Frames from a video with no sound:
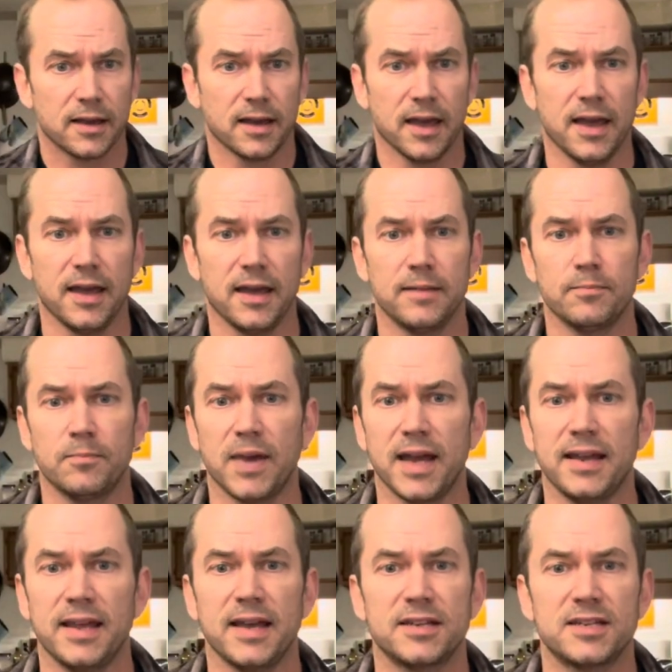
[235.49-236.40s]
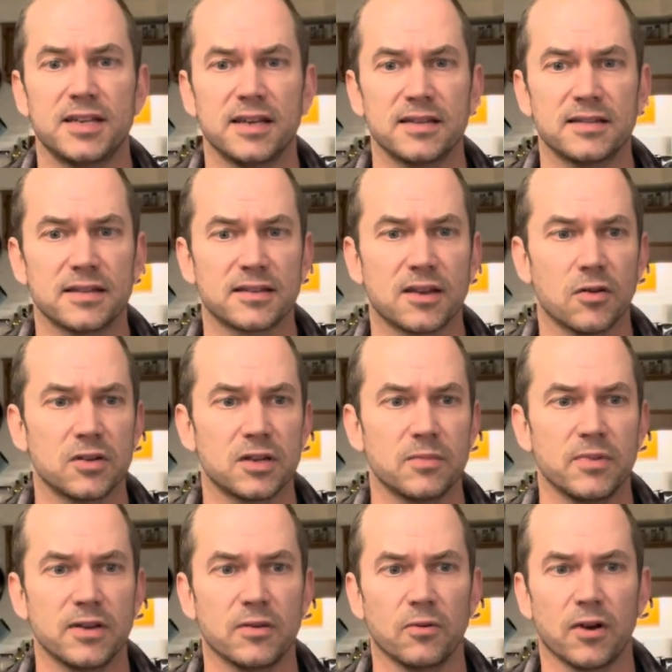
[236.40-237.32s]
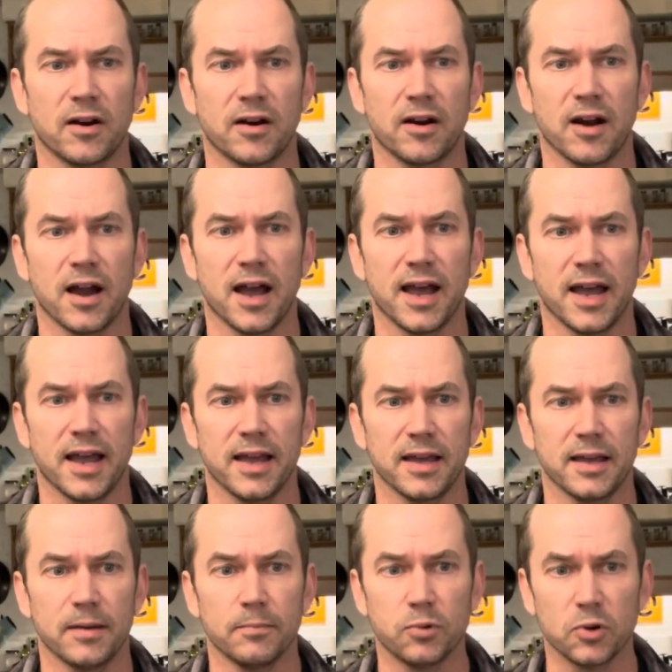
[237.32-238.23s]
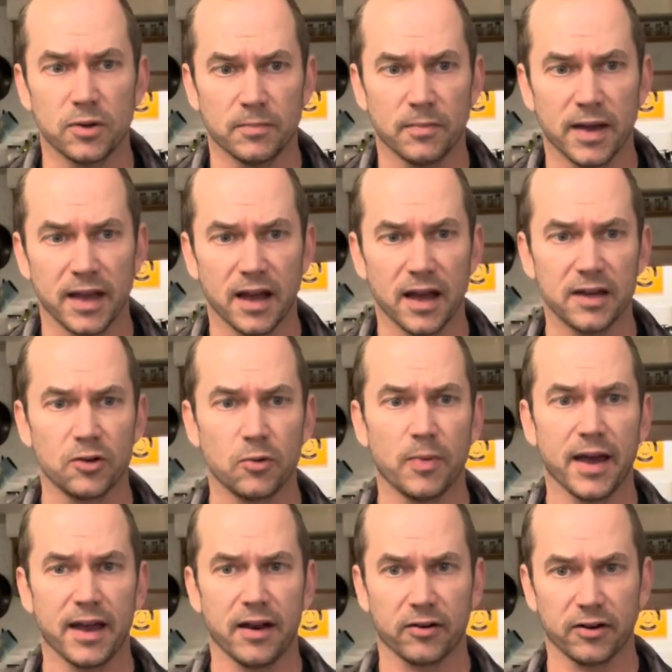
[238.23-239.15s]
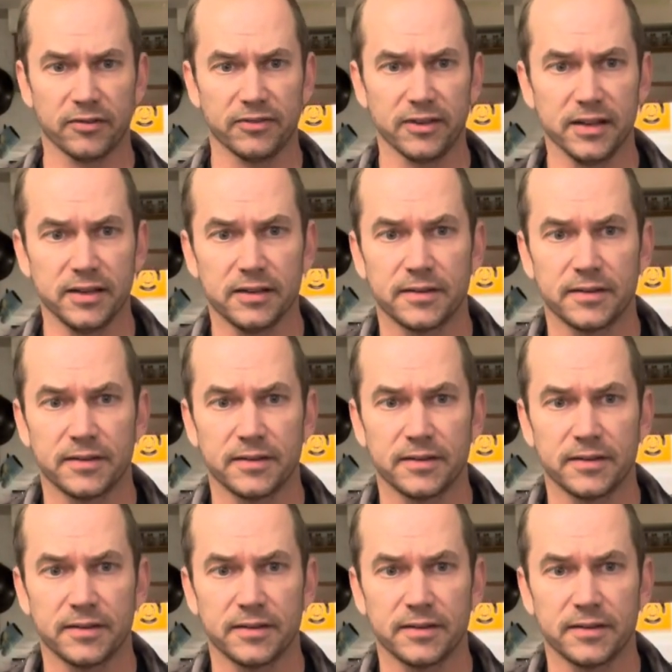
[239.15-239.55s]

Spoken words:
And Bad Head Cheese is going to be where I put my autobiography.